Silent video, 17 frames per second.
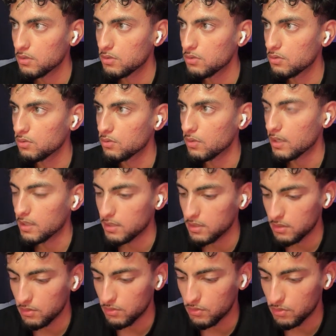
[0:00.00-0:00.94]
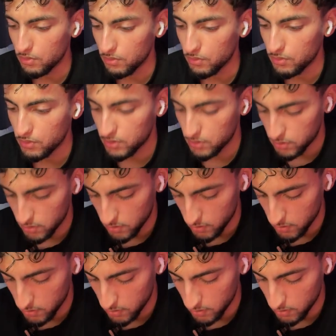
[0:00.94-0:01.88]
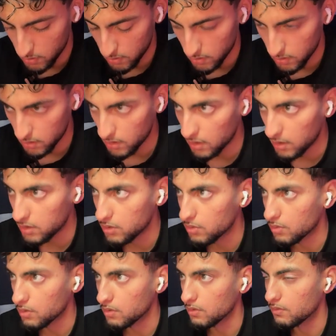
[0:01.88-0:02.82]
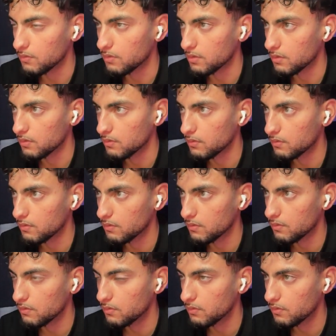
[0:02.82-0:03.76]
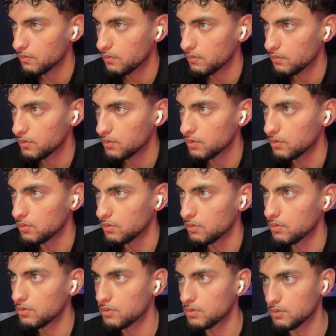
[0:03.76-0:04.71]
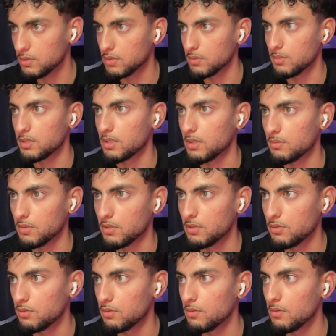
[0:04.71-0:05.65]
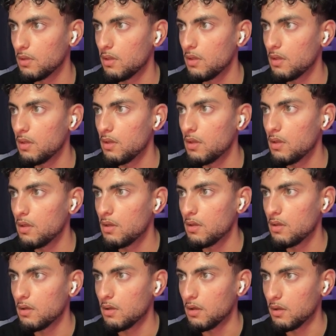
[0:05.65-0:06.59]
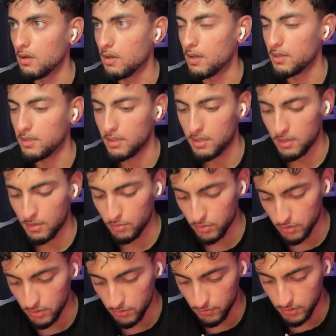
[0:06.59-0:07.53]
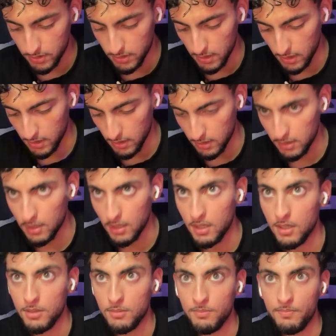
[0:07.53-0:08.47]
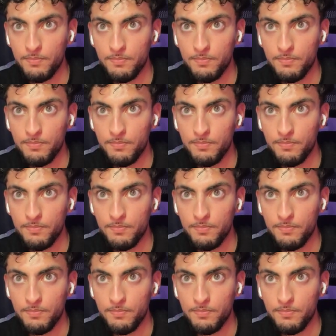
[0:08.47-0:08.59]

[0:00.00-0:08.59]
2y equals 81 over 2, because I'm in time by 2. And then I'm going to say that